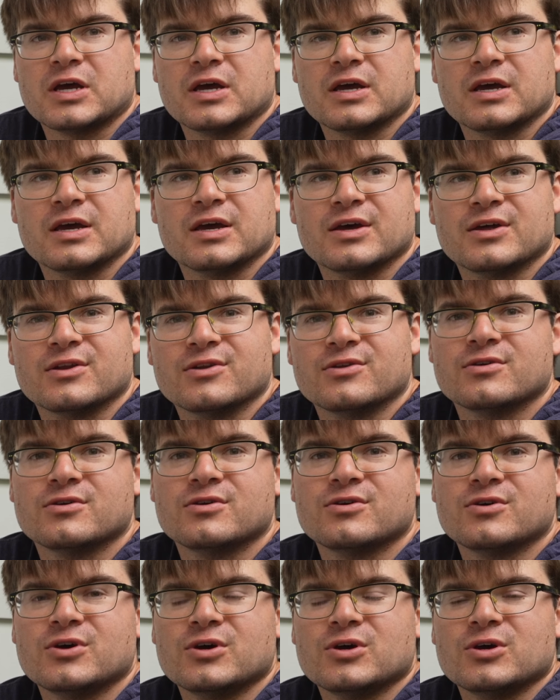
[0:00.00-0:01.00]
And
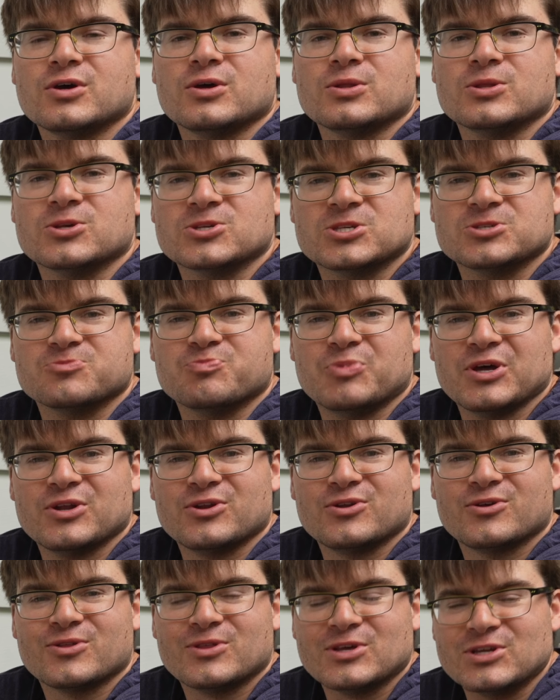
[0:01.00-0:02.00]
this has been
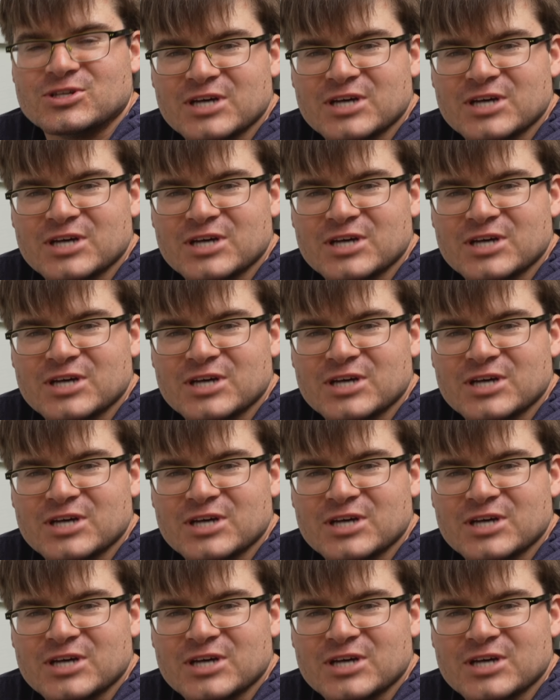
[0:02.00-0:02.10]
the